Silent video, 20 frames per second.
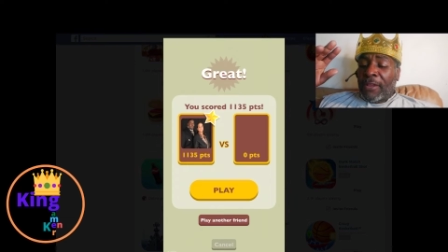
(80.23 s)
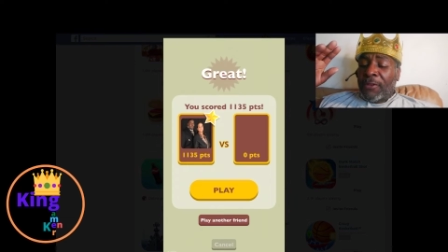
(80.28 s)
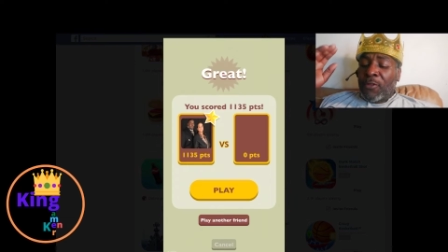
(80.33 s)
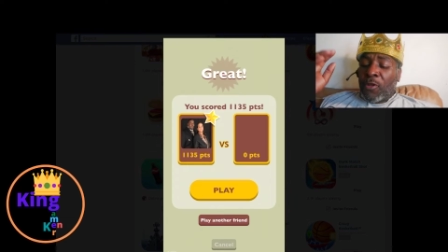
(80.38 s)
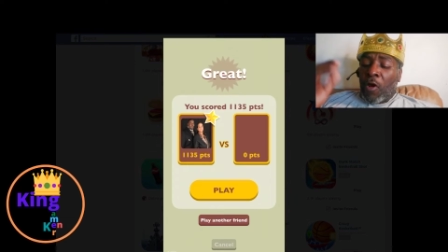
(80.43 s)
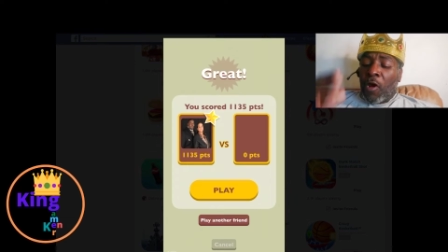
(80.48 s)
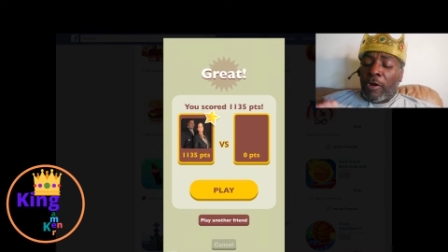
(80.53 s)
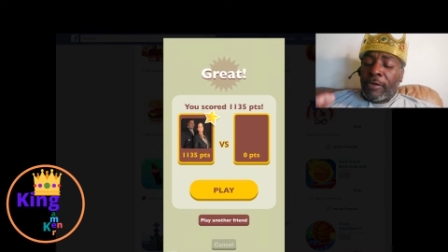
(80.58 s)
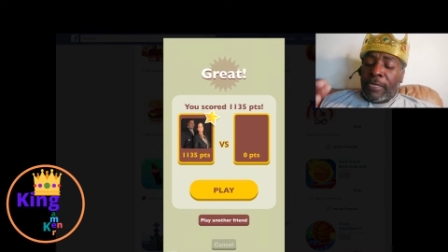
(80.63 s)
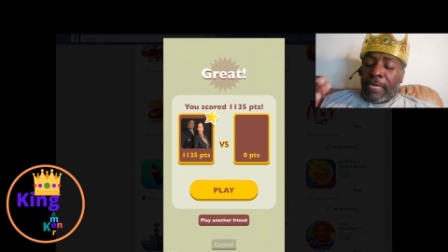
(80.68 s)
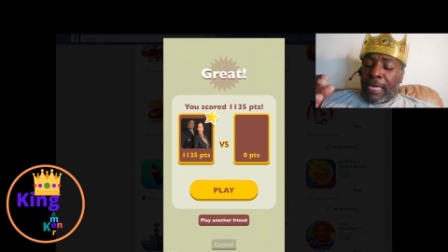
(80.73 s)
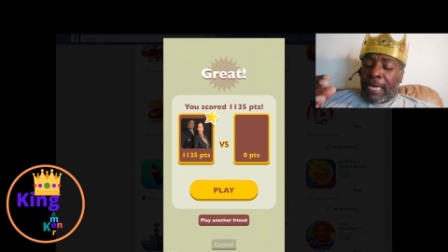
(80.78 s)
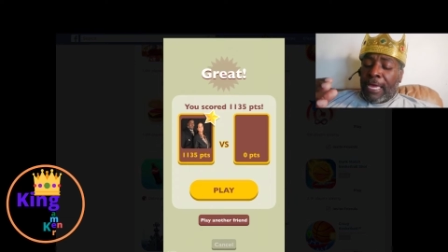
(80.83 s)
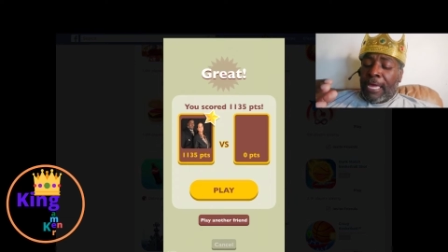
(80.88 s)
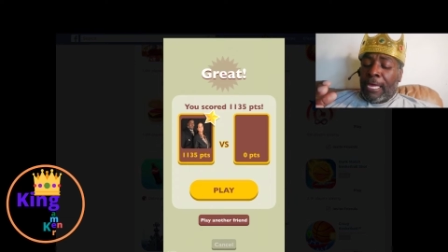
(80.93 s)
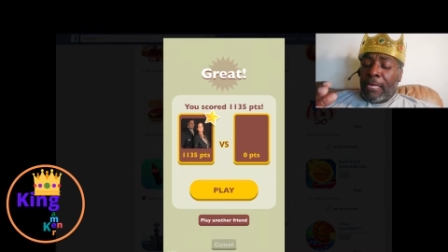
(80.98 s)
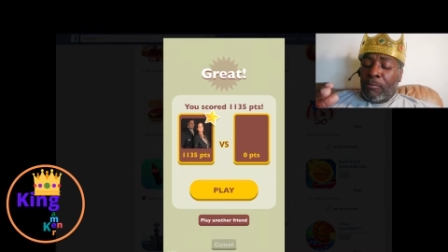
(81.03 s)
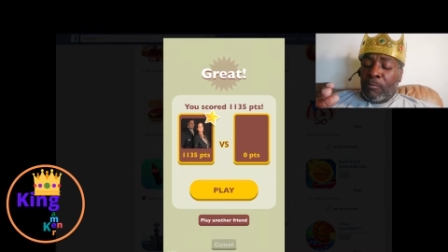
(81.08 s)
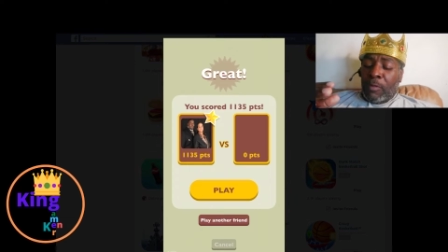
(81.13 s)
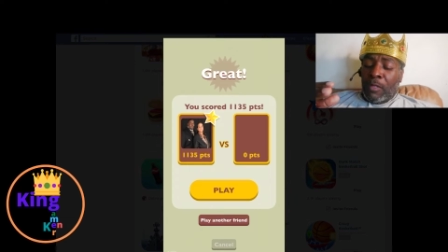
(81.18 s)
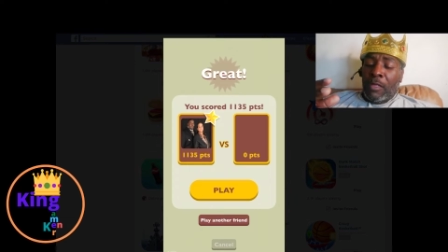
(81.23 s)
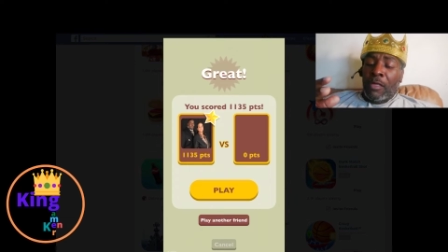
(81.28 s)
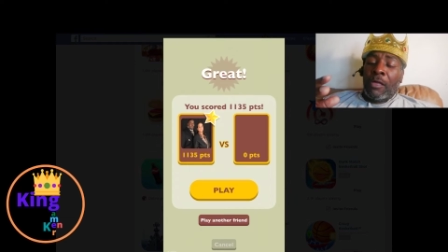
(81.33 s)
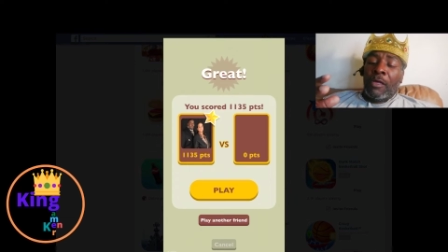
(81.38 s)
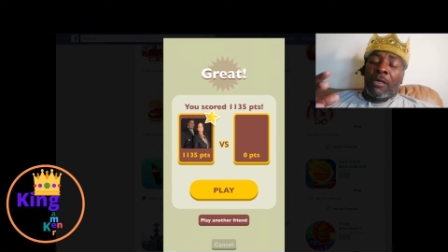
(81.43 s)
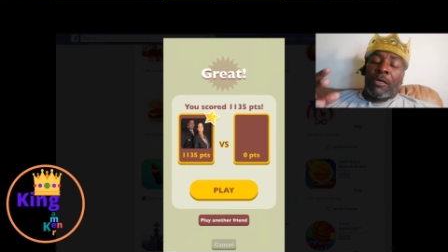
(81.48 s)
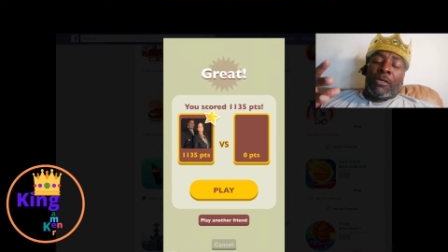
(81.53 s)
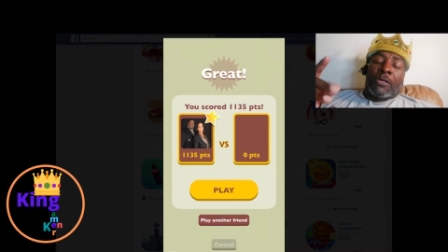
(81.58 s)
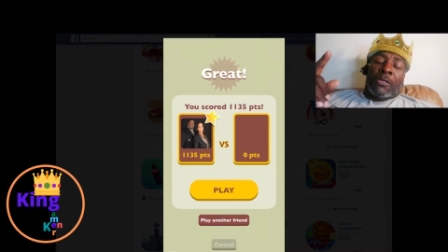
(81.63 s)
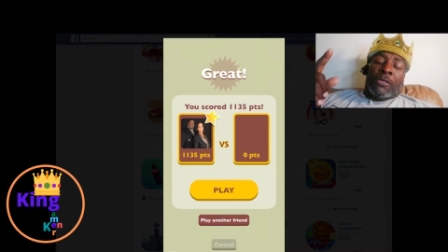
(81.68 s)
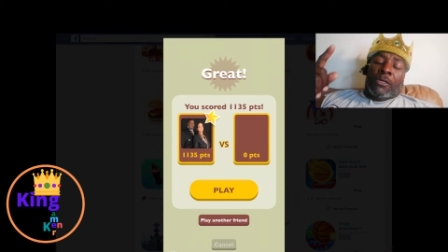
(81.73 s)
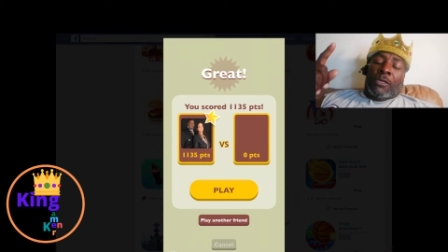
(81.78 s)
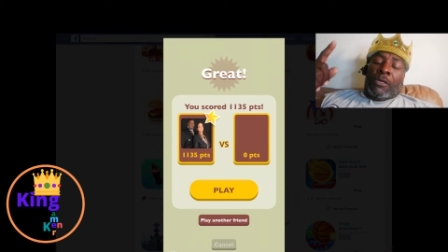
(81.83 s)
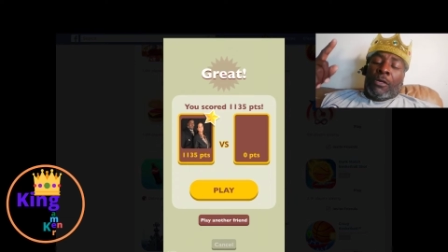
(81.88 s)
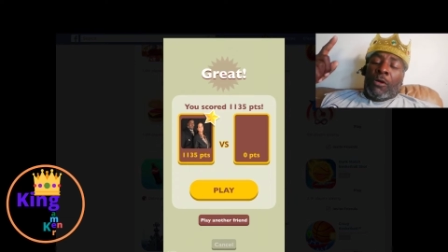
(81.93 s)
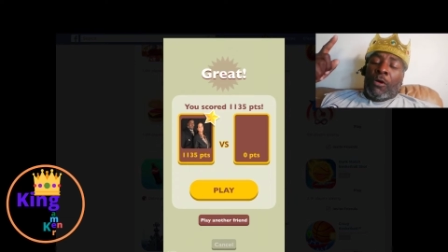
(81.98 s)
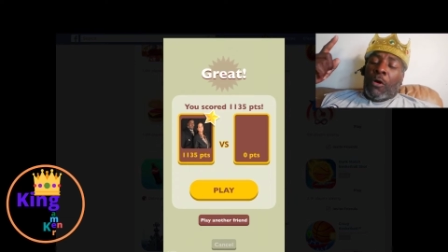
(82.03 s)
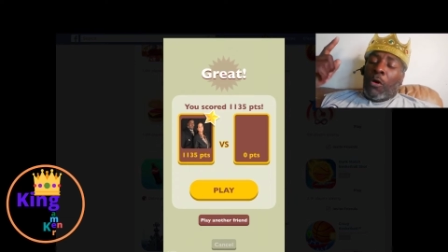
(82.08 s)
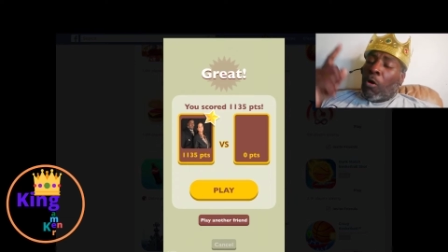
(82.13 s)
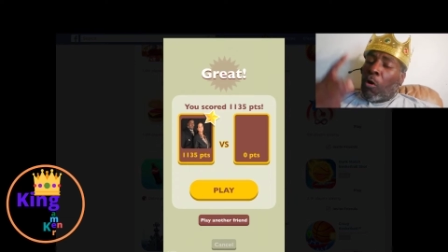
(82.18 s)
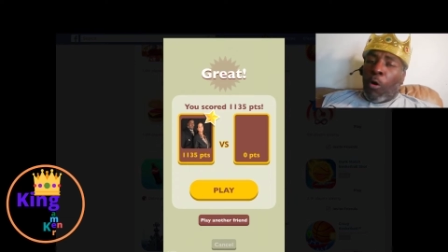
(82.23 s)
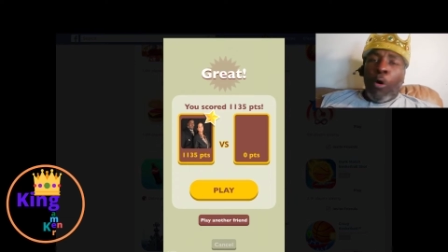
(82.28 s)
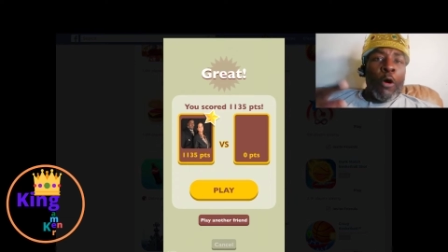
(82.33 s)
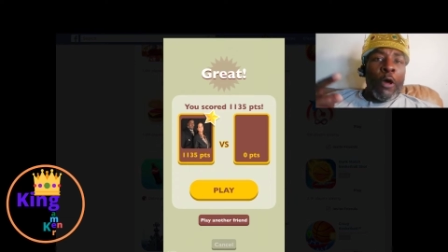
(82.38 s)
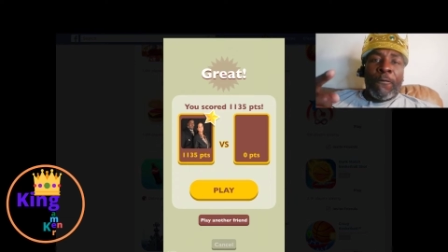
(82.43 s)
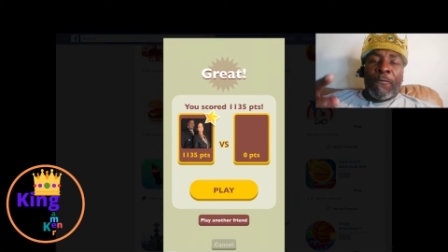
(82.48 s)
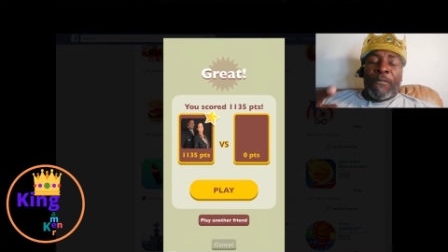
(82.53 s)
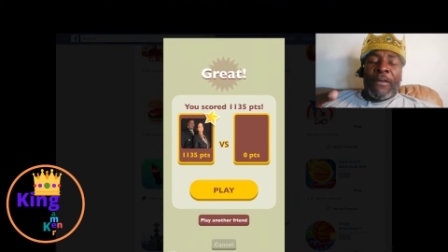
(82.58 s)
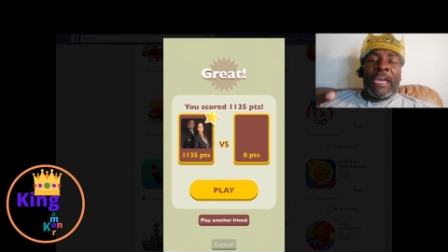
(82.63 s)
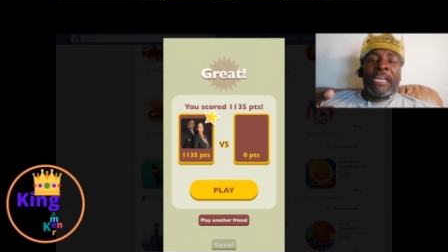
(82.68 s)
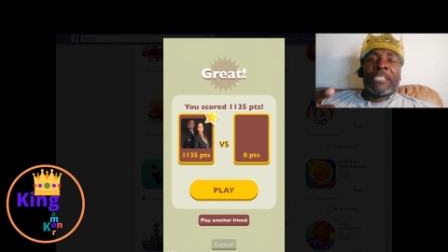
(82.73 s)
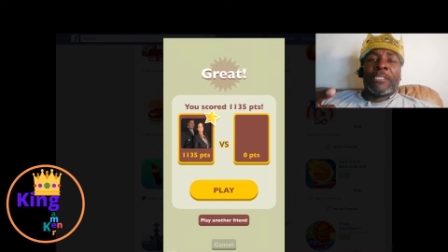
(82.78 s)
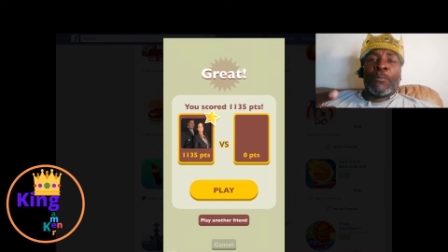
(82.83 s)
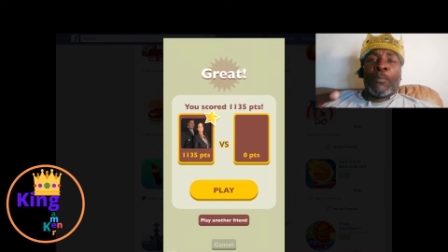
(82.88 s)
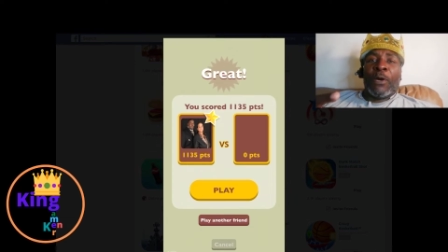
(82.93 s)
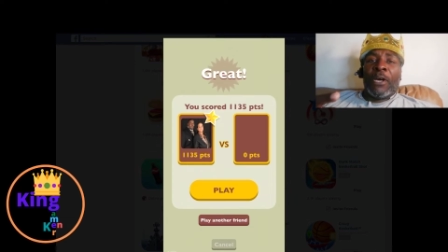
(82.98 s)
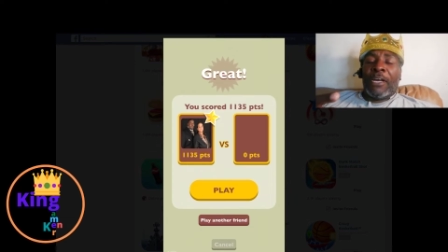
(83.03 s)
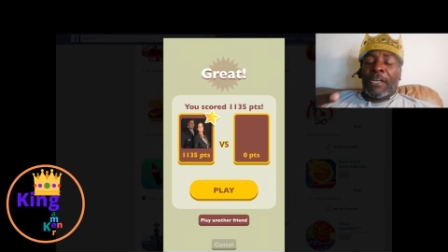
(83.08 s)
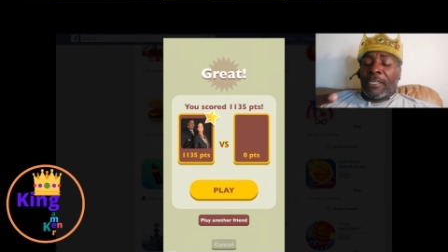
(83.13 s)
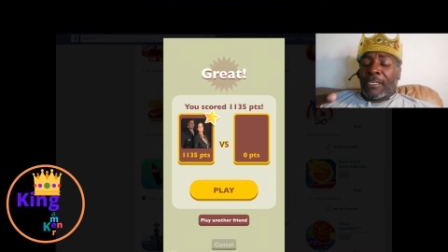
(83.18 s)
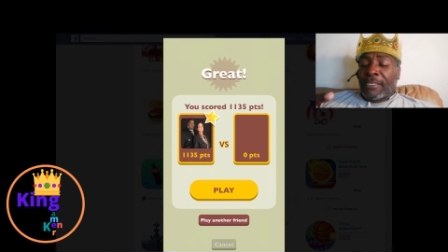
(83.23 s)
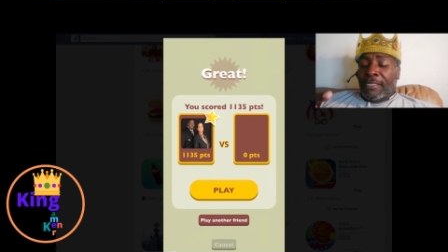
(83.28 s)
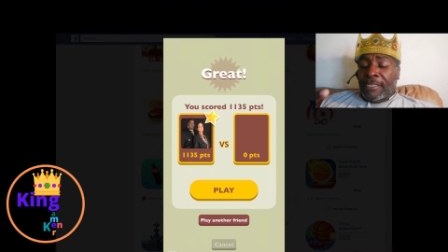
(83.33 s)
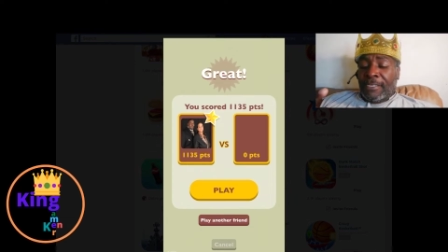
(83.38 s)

a dart game on Facebook